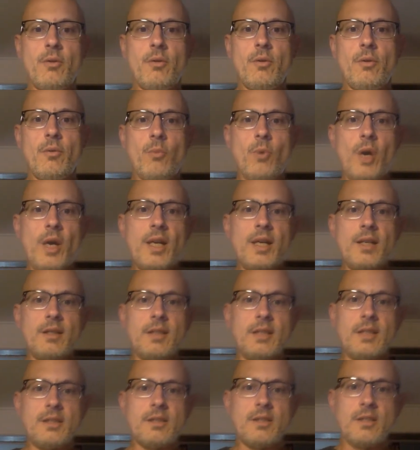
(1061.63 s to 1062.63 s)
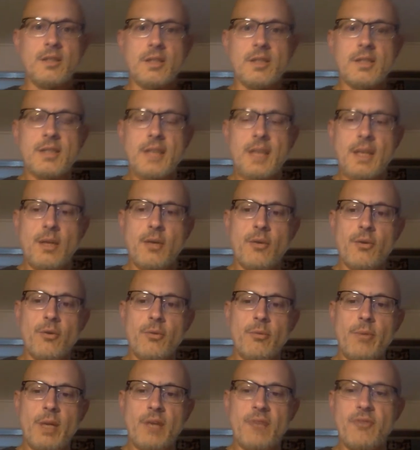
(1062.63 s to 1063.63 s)
The white elites in the South who
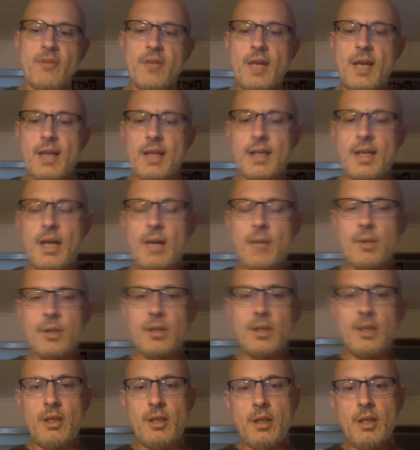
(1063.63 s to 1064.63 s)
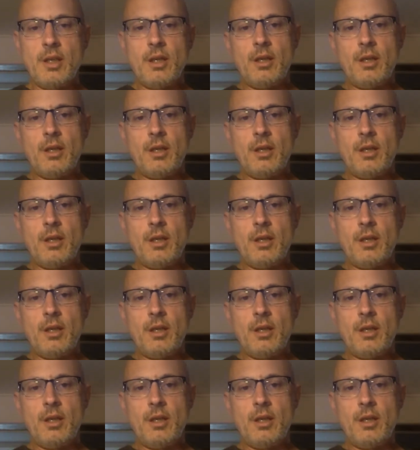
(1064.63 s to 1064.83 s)
benefit economically